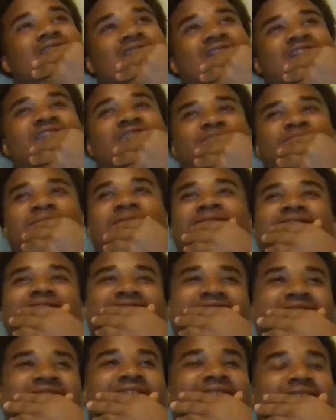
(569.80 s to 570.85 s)
they can expect
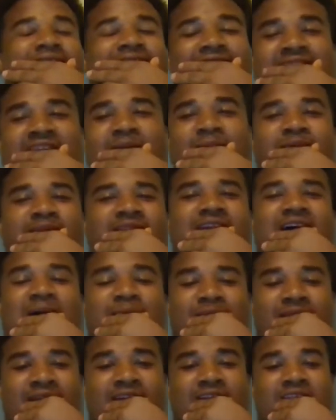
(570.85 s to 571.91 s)
to see a lot of dom-
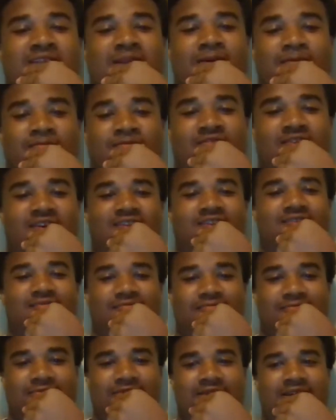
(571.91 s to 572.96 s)
domination up front,
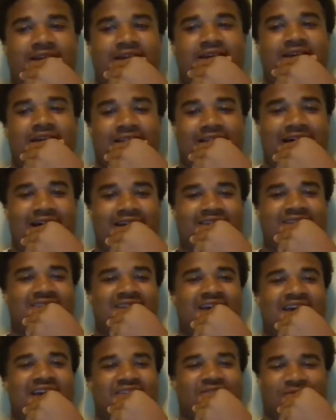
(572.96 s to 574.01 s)
a lot of
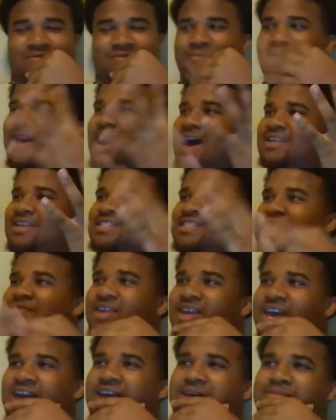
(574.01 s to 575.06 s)
sacks. We got a
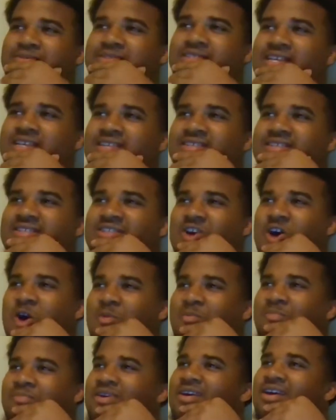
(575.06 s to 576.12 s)
seven game season, so
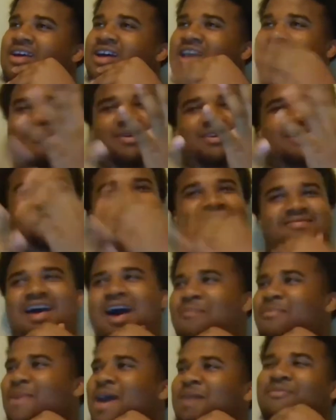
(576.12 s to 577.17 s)
I'm I mean
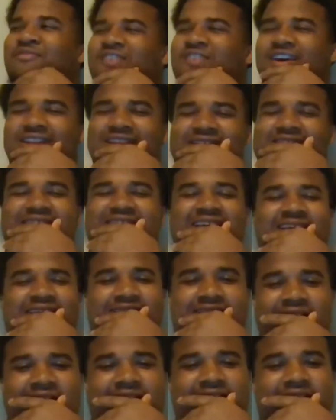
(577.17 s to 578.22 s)
I'm aiming for at least ten
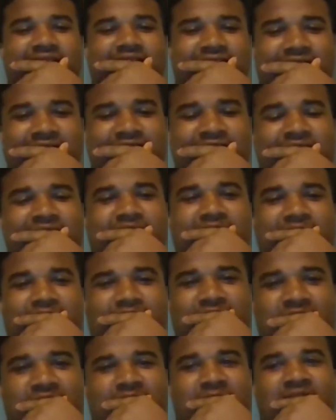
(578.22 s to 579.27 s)
sacks this year,
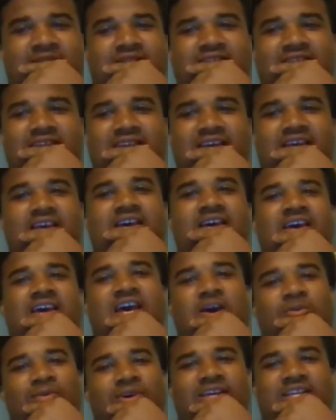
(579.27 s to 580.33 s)
pretty much.
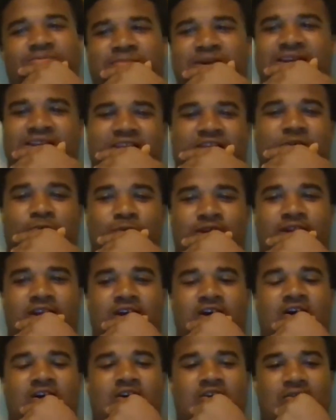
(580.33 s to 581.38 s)
And we're expecting to win
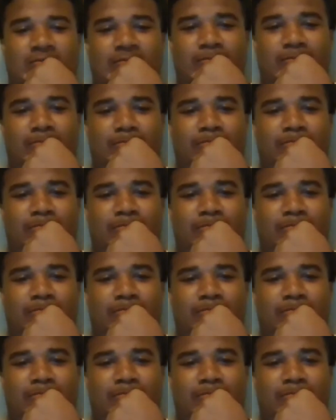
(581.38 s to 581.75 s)
it all.